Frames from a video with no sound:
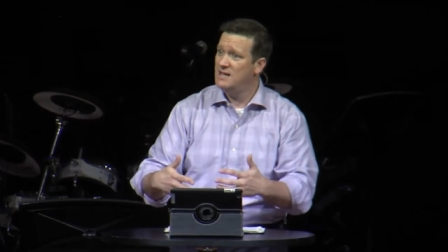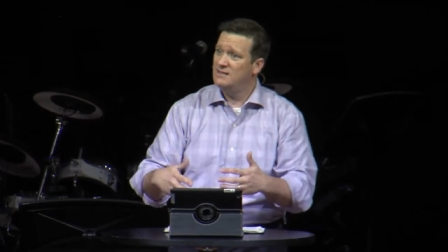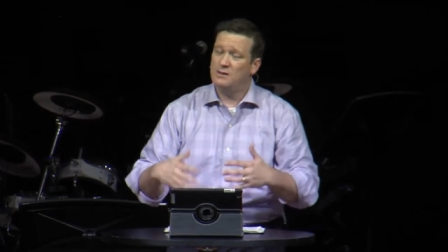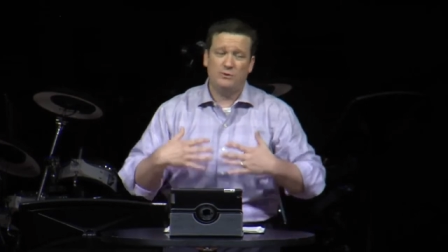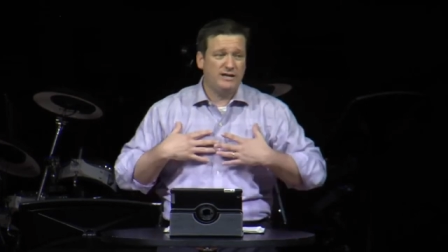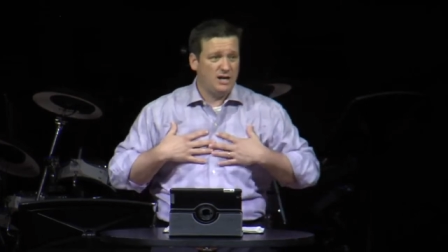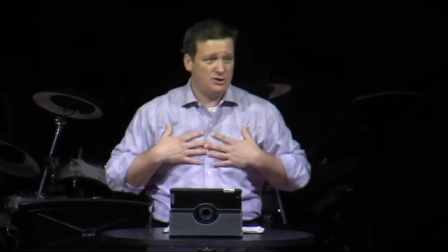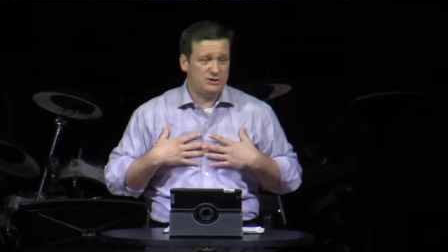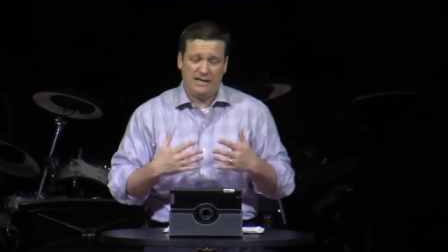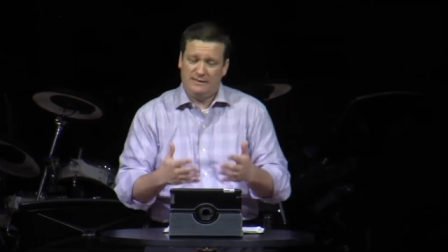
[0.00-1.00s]
then we can
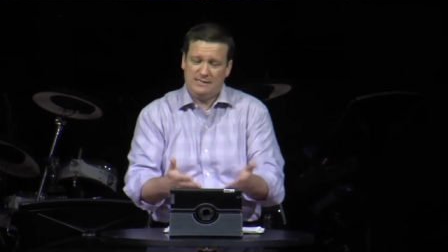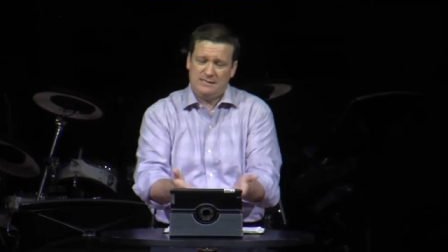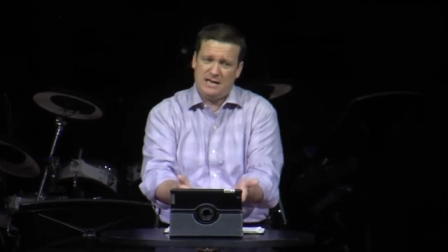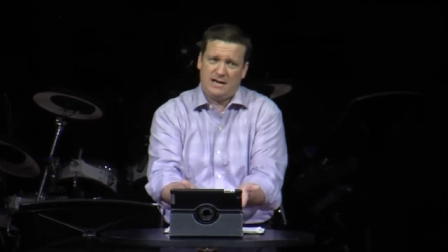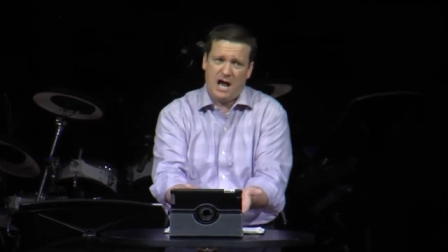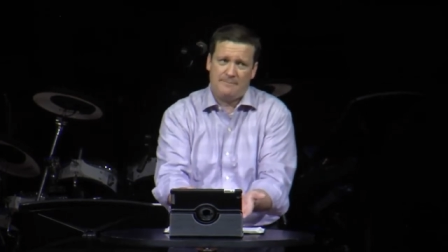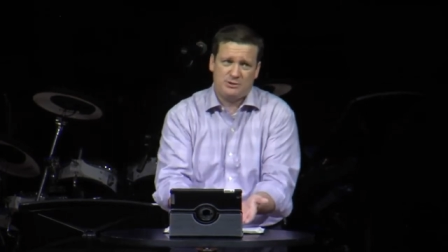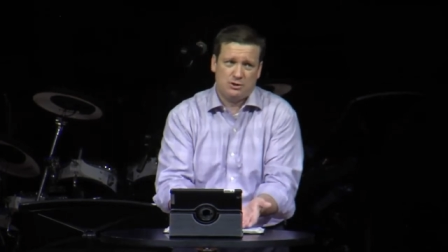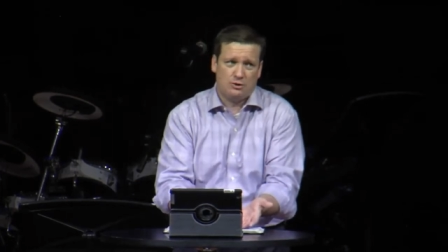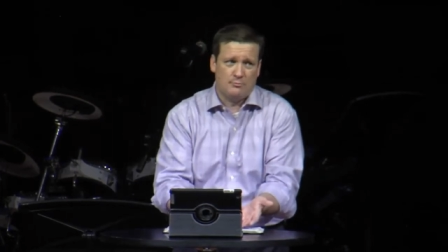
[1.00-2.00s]
understand this is not an
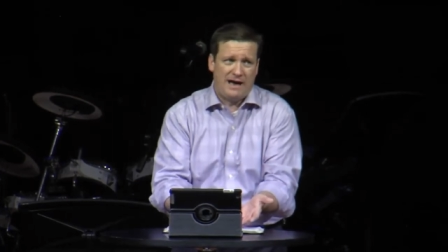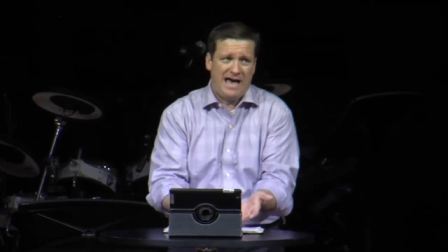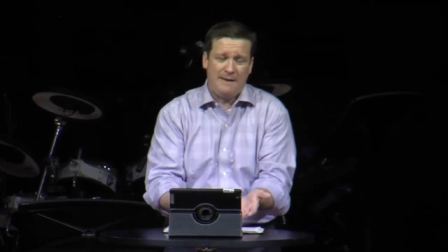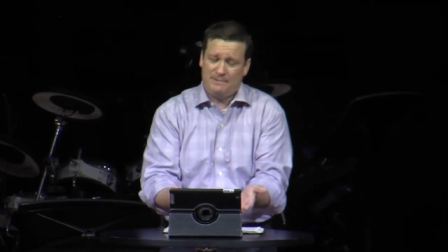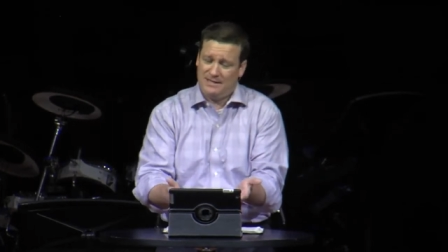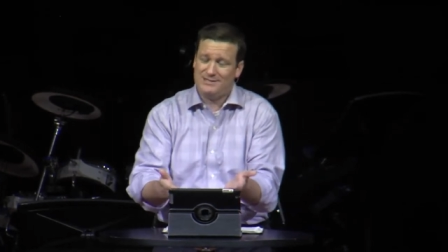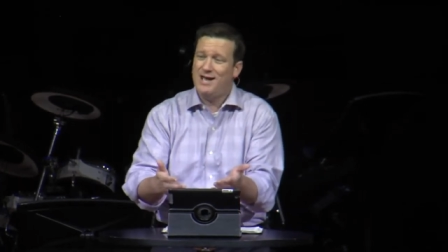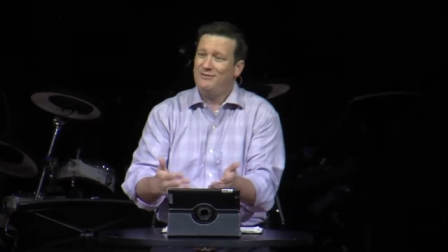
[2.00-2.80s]
obstacle to my happiness.